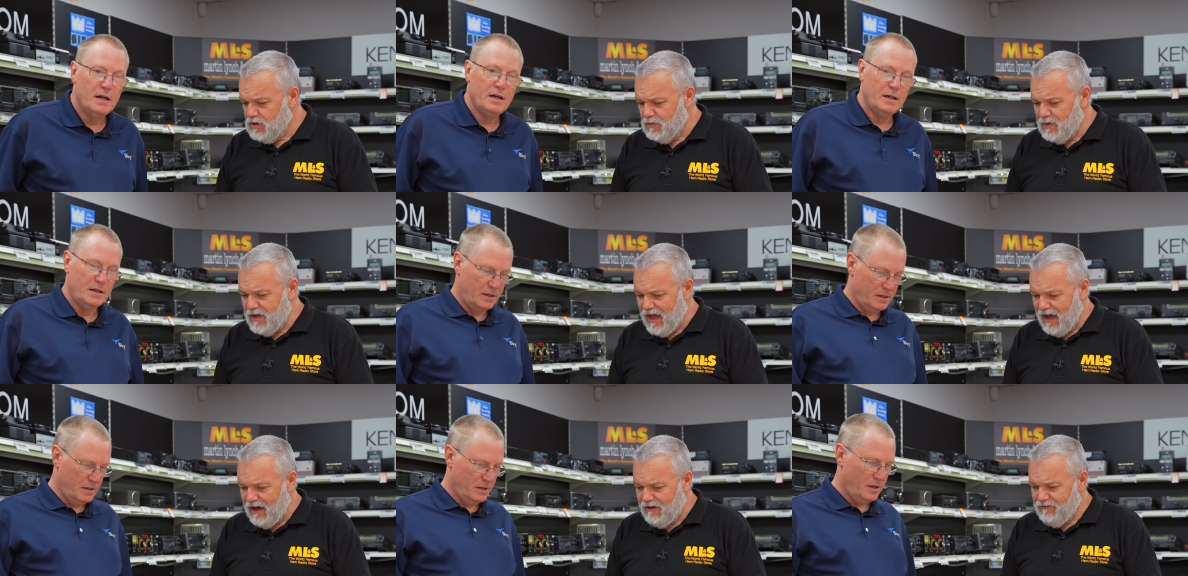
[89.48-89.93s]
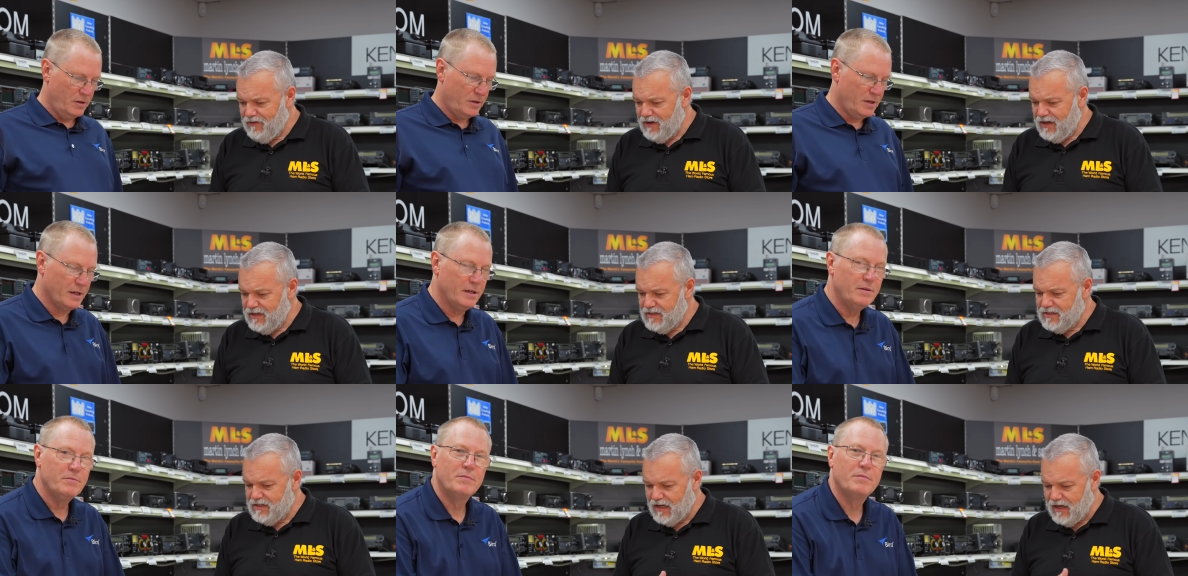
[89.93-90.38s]
Speaker 1: do we have here
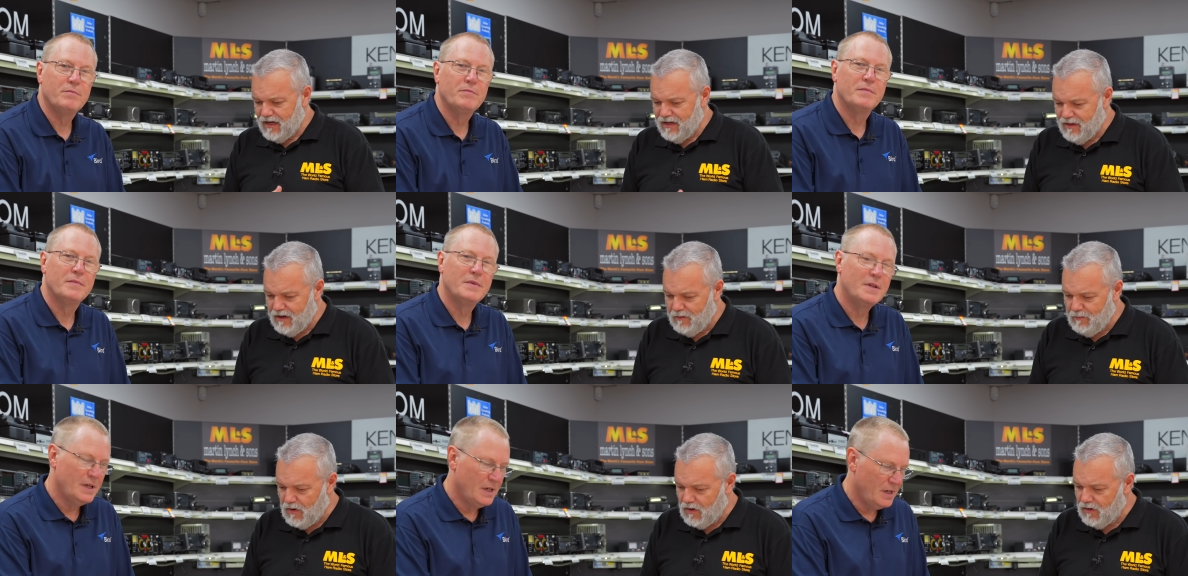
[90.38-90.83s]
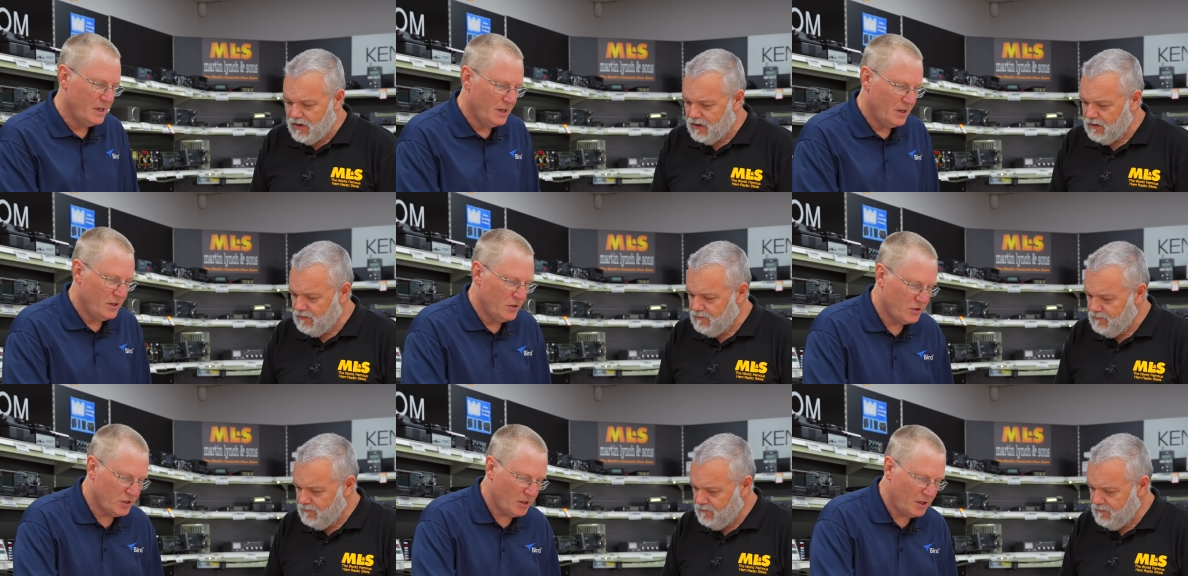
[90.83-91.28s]
okay. today then, Mike?
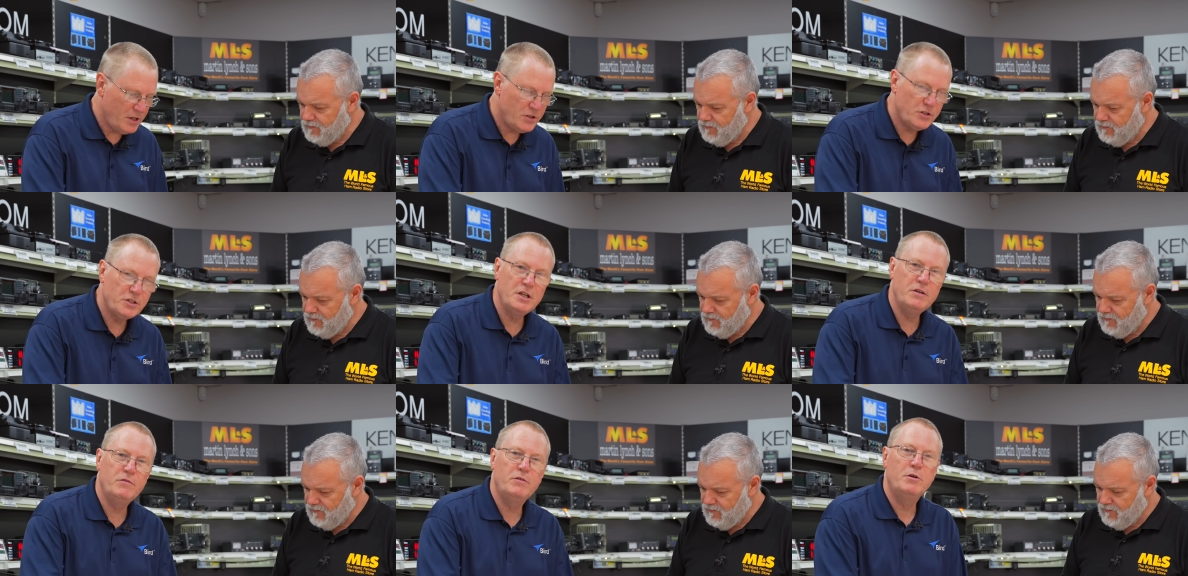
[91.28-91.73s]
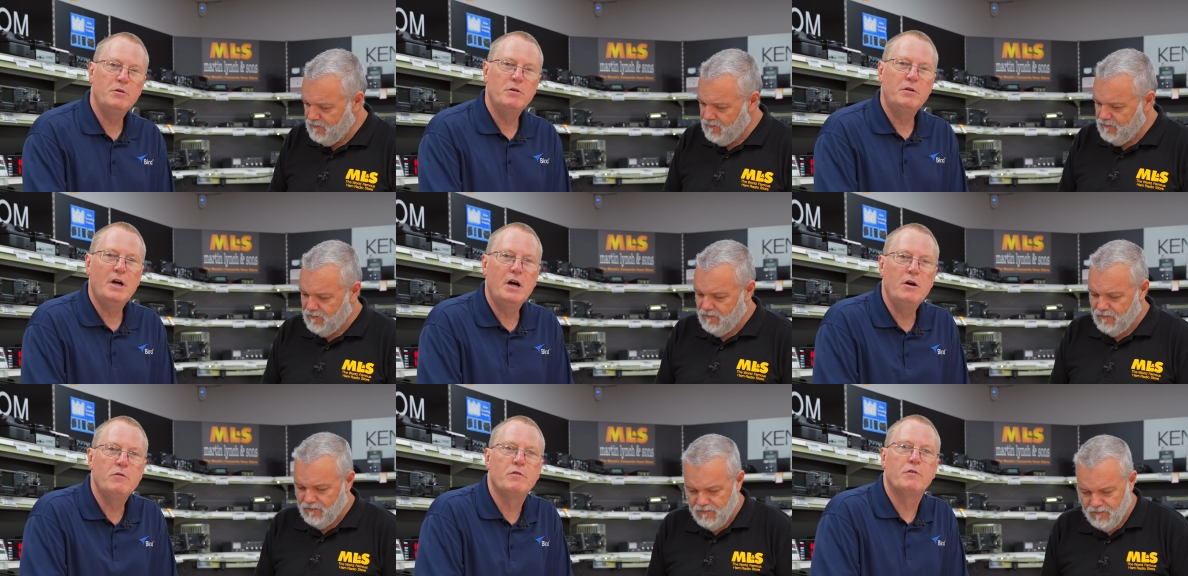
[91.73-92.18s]
Speaker 2: So let's give you an
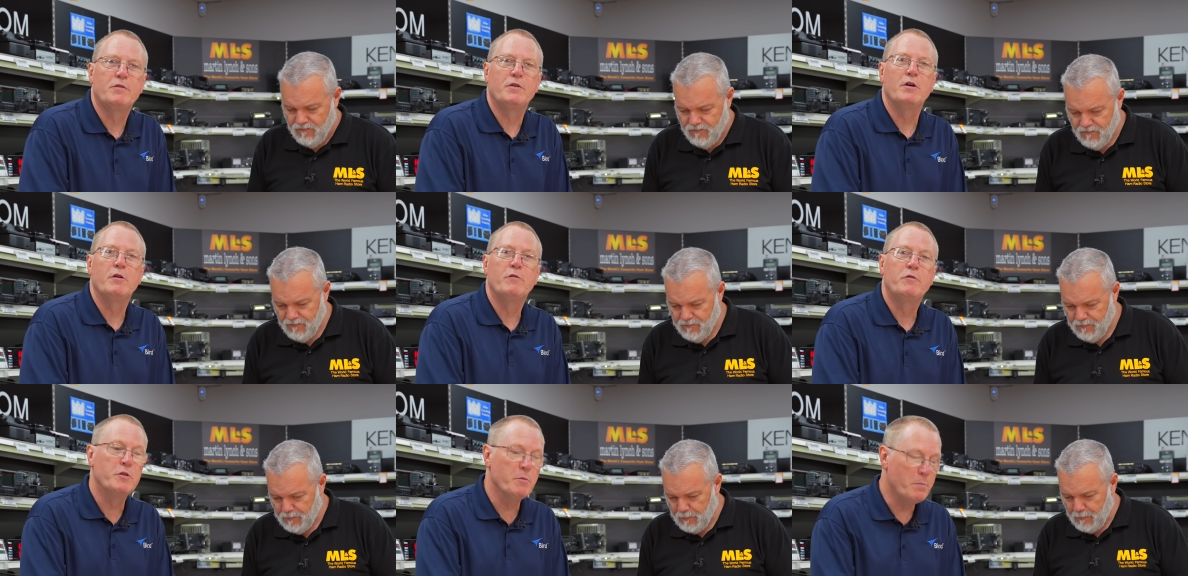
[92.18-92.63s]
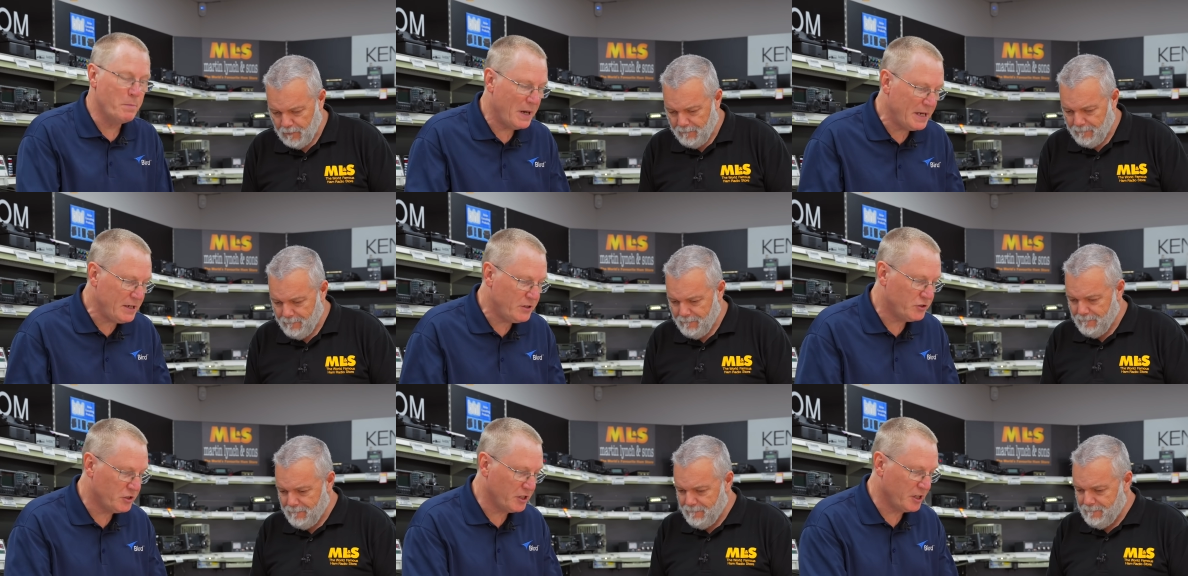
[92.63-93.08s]
overview of the
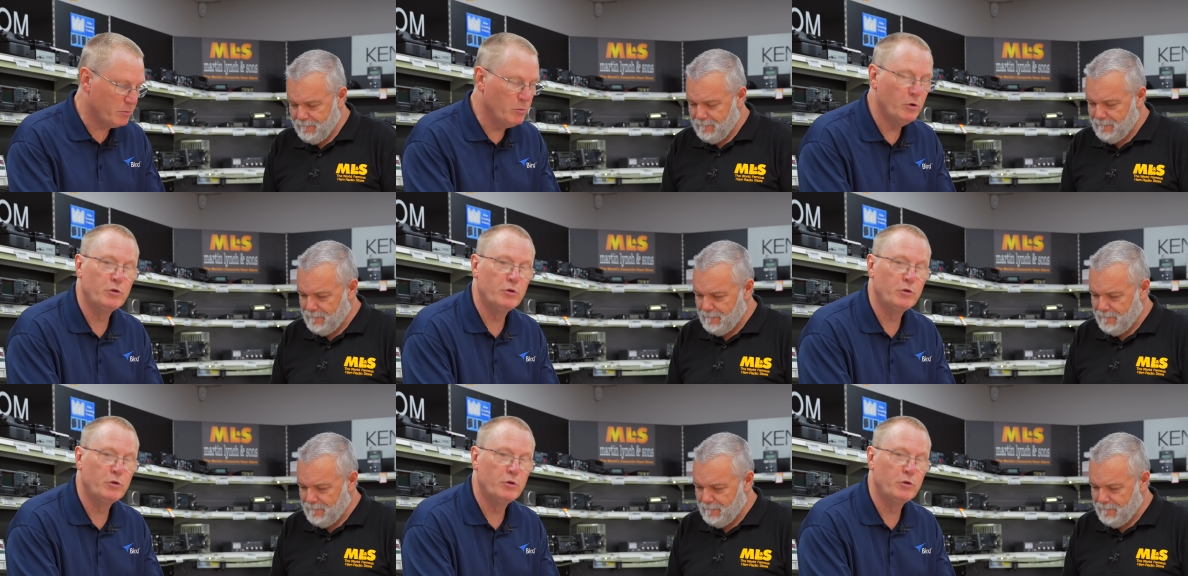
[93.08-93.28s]
basic